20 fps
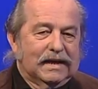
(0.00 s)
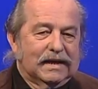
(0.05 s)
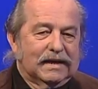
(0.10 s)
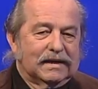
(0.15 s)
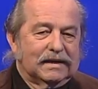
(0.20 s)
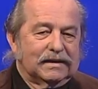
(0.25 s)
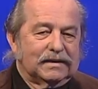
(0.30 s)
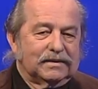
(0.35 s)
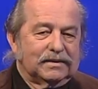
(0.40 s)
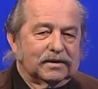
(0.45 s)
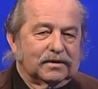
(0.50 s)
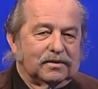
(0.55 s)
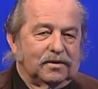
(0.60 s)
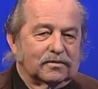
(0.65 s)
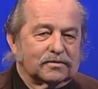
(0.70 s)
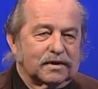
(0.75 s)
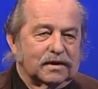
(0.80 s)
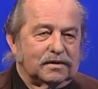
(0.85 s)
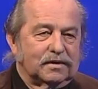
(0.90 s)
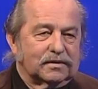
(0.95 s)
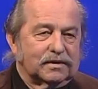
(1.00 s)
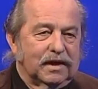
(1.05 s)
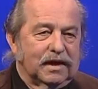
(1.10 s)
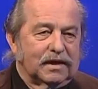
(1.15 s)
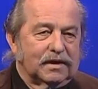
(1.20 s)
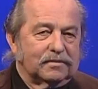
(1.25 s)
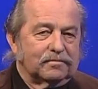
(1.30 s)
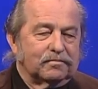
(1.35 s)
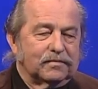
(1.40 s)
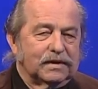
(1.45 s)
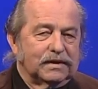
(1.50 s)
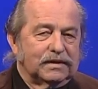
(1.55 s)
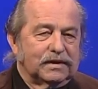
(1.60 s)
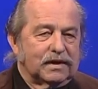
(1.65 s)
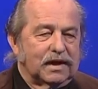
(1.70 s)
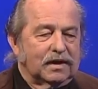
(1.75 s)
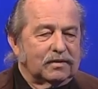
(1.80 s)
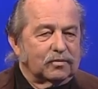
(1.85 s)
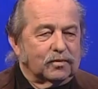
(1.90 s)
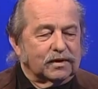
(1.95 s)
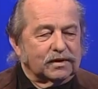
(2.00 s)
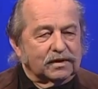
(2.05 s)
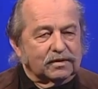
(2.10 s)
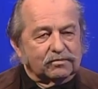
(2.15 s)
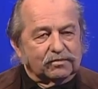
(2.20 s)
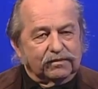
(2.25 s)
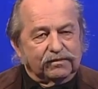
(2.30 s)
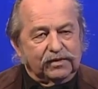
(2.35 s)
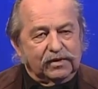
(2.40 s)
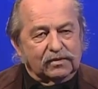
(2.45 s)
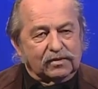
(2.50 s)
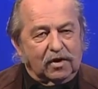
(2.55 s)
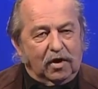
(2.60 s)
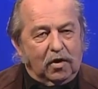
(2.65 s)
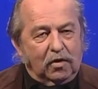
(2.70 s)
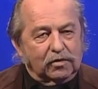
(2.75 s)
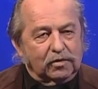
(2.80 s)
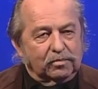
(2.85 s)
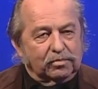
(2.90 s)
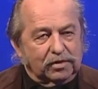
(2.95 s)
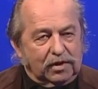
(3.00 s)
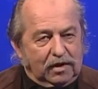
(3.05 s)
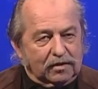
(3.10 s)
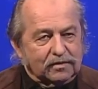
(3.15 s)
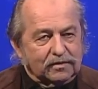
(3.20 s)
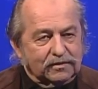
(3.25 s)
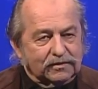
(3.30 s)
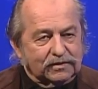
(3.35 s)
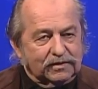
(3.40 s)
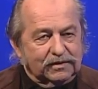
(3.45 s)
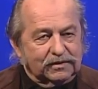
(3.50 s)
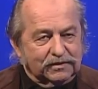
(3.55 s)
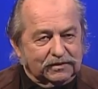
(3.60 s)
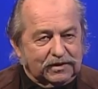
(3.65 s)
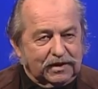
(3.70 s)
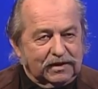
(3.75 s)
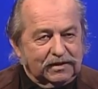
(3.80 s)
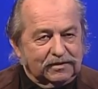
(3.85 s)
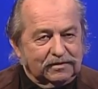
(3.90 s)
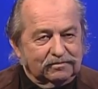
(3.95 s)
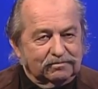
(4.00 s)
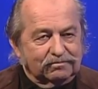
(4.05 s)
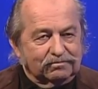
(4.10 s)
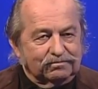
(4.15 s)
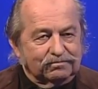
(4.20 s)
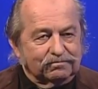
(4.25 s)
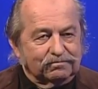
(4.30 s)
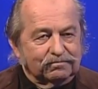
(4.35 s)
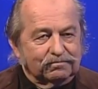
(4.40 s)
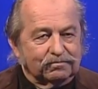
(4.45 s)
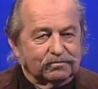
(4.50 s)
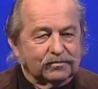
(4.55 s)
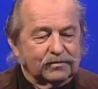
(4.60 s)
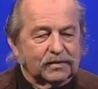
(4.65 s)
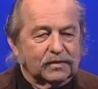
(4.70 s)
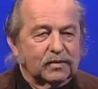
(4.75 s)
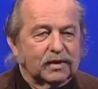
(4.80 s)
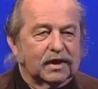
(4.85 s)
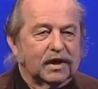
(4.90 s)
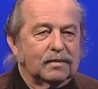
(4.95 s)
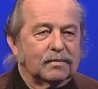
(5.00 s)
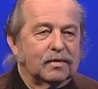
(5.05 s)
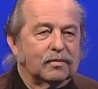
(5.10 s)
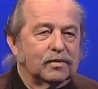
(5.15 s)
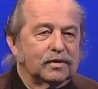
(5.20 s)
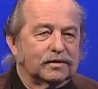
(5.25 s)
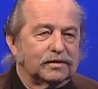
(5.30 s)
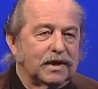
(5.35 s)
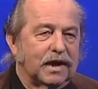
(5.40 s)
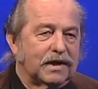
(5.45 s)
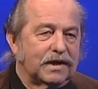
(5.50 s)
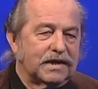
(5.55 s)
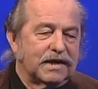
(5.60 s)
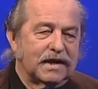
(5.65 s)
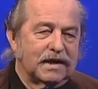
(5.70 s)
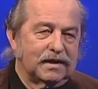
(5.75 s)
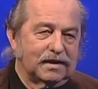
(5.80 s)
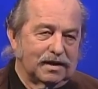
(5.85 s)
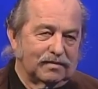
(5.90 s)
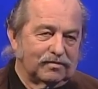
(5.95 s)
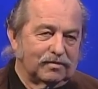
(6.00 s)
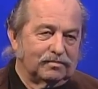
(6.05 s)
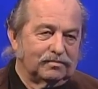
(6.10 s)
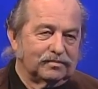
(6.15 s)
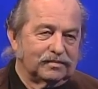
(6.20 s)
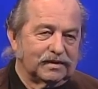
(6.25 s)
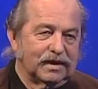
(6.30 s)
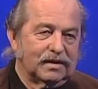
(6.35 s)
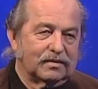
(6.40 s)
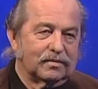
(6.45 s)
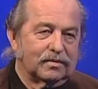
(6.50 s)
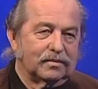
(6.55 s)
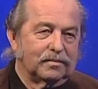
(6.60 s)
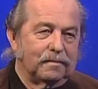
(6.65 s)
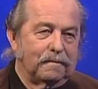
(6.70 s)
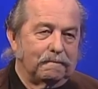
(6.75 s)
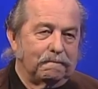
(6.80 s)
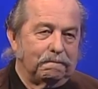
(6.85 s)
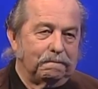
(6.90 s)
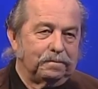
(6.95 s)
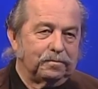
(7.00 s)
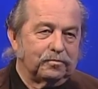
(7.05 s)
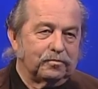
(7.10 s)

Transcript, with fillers: And the closer I looked at it, and then I went and reviewed all the bloggers in the state. I came up with ninety-eight of them. There were. I was going to